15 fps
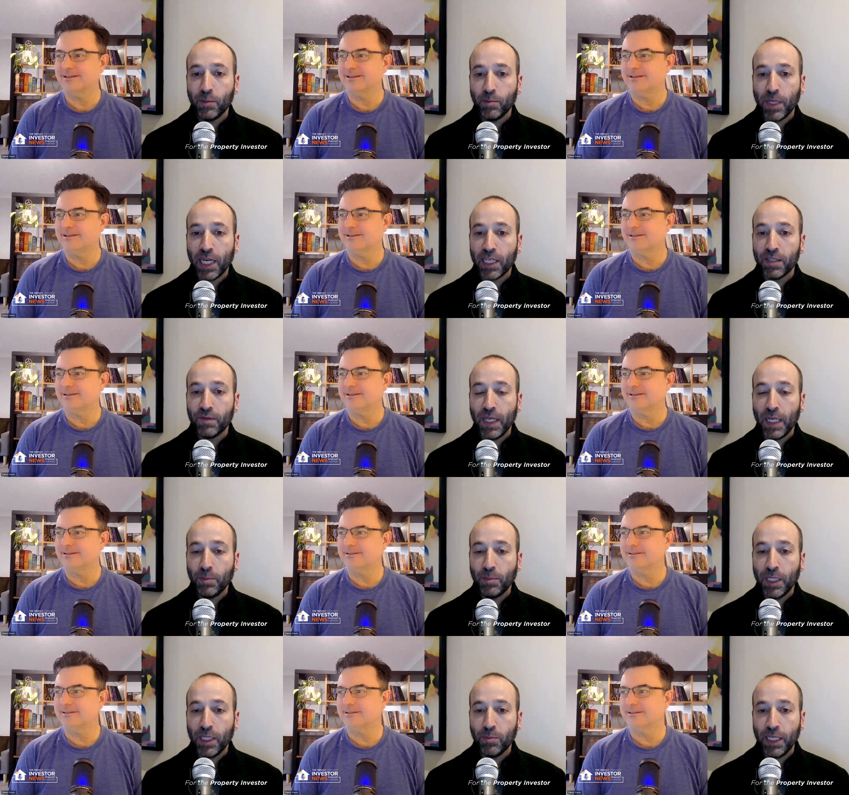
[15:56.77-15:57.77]
Speaker 1: the impact of
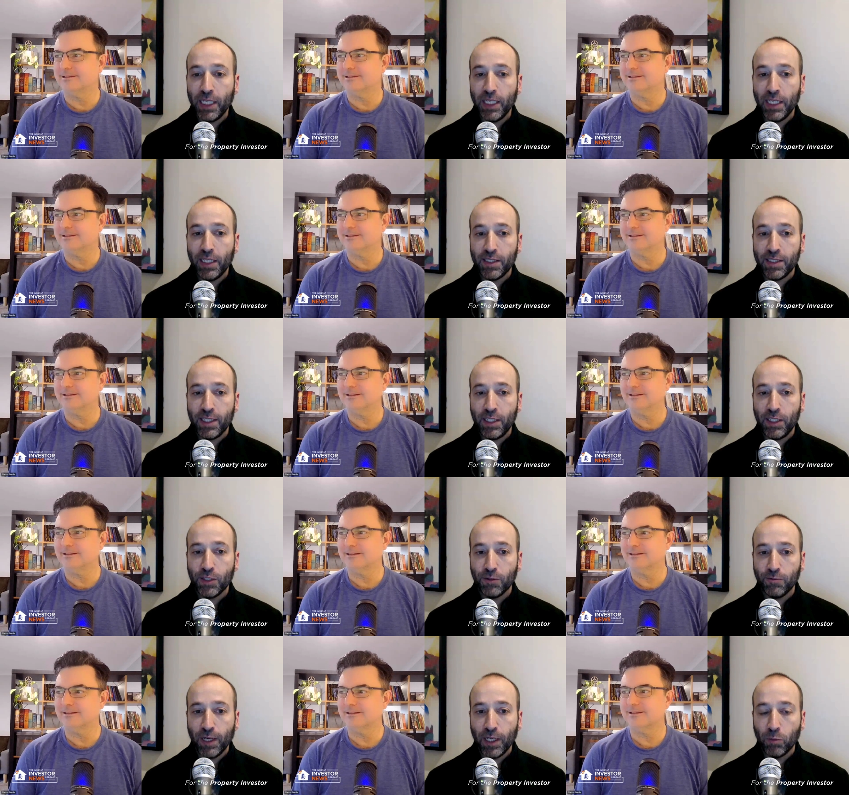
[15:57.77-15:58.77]
Airbnb in cities
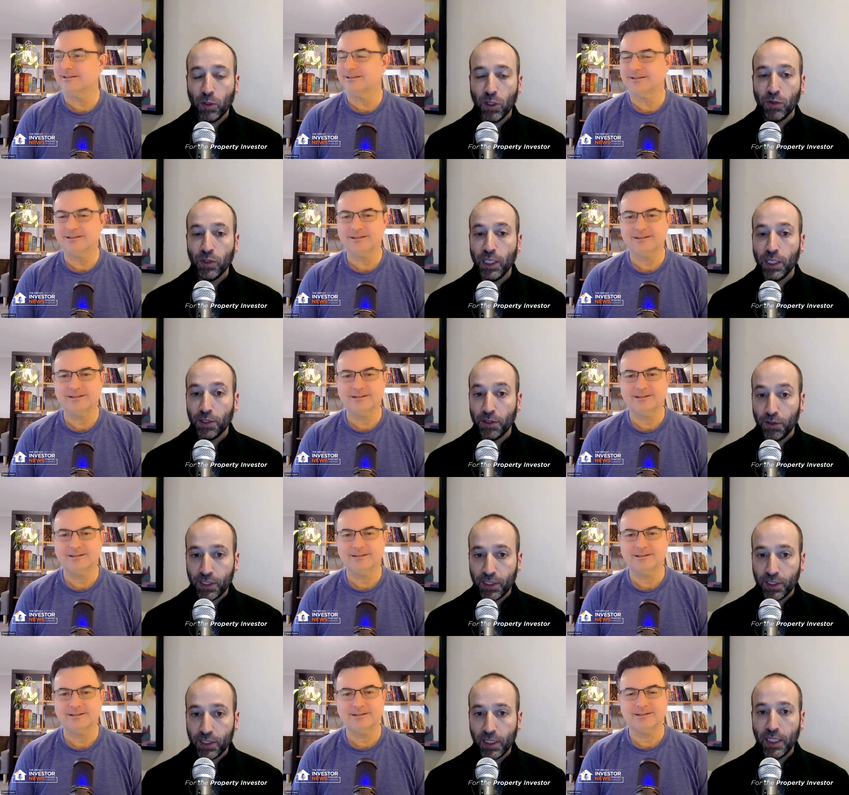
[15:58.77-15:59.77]
around the world,
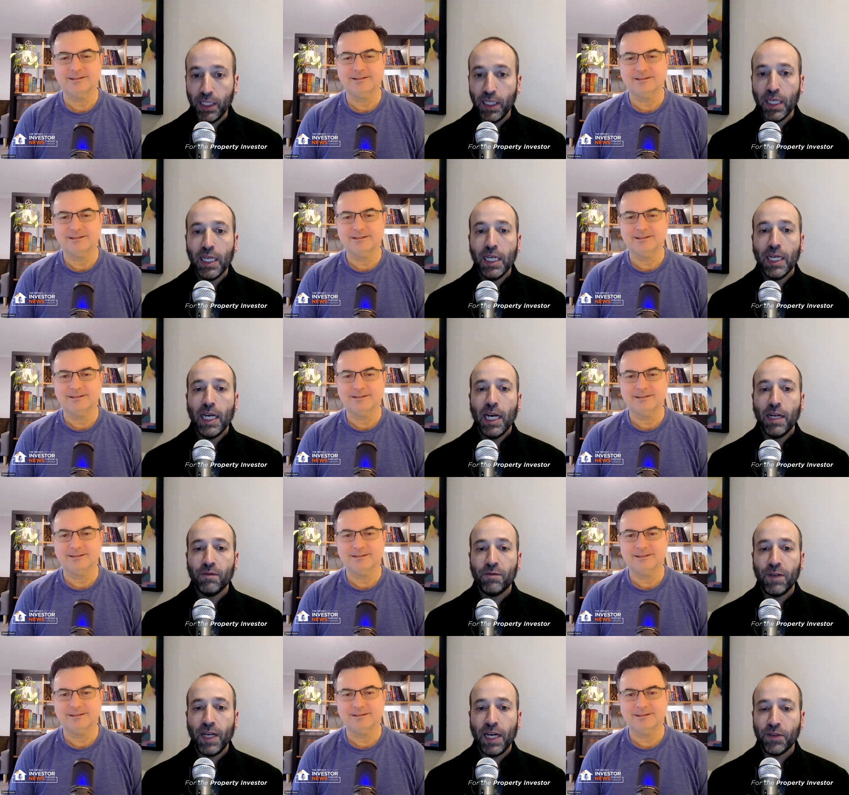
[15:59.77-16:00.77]
including Sydney, and
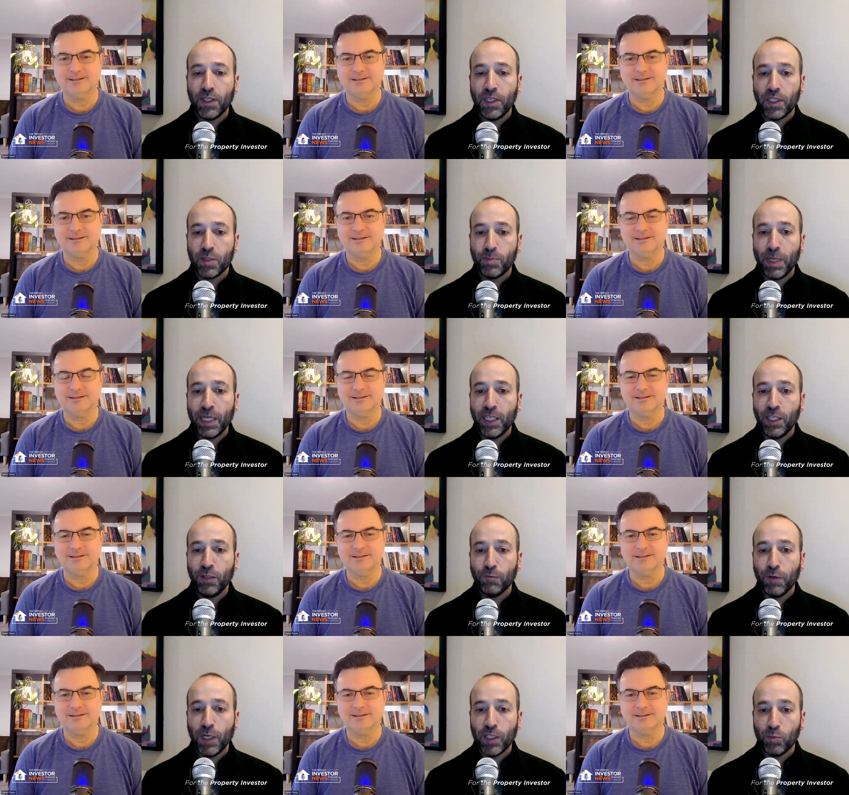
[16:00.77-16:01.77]
found that it's making
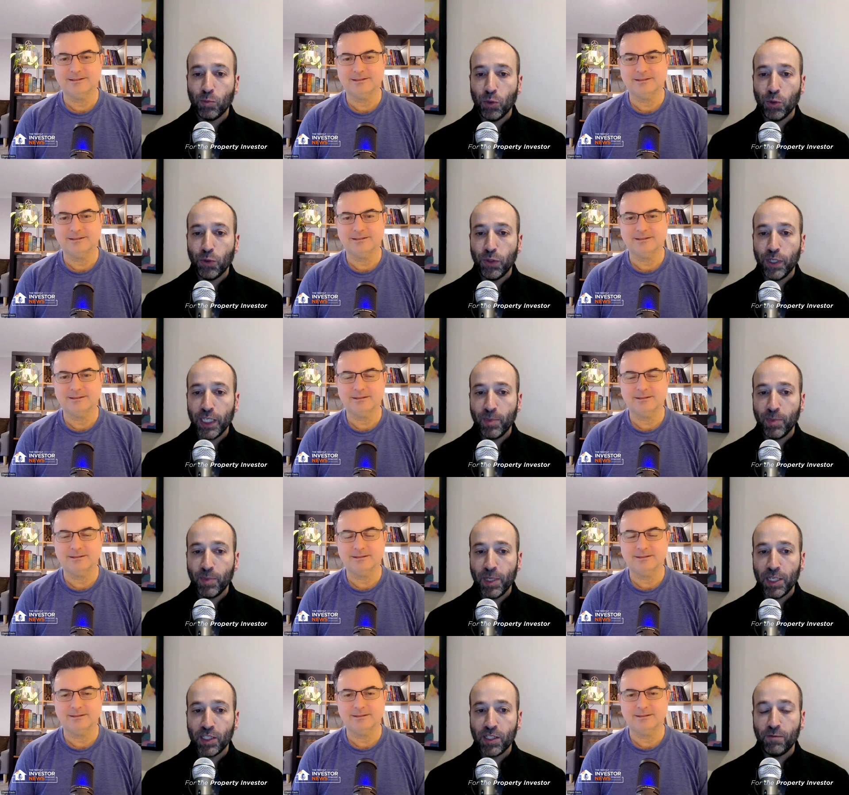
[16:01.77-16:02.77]
rents more
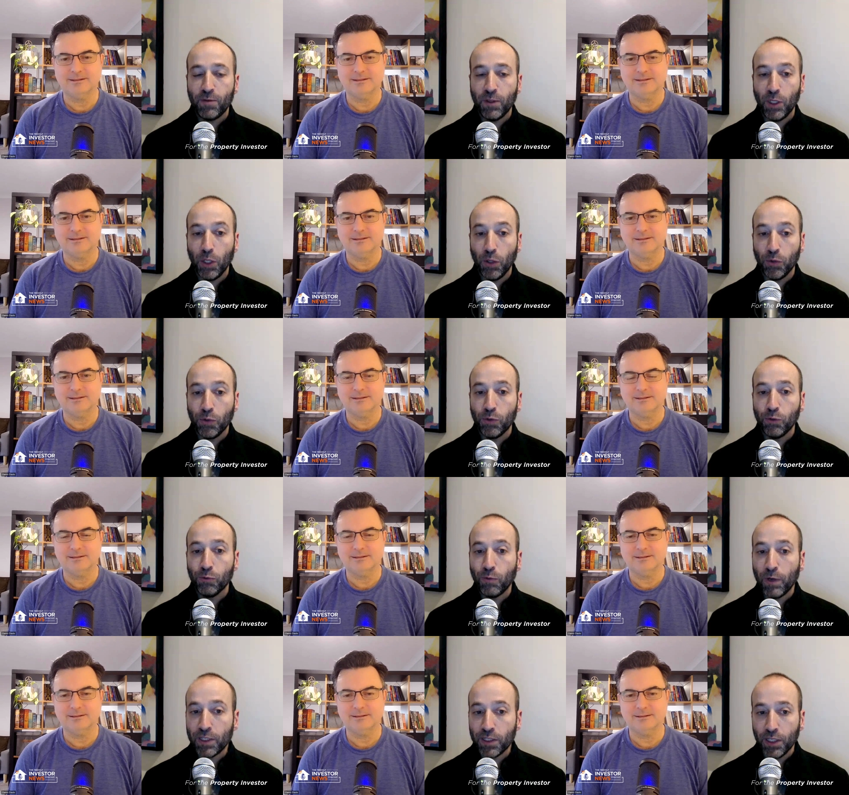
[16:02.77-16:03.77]
expensive for local
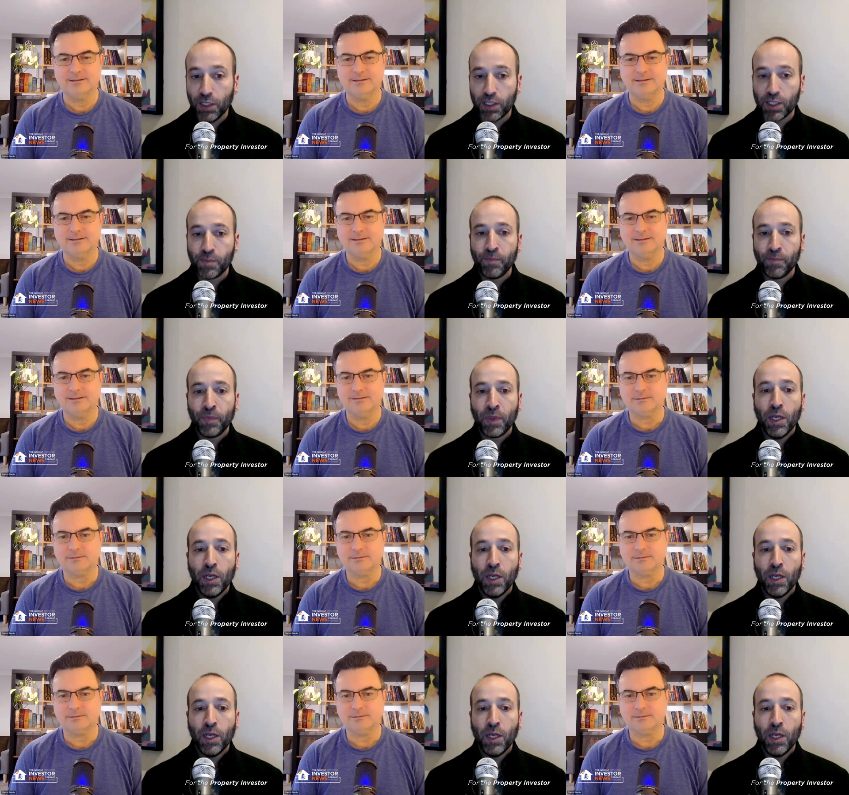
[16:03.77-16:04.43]
residents.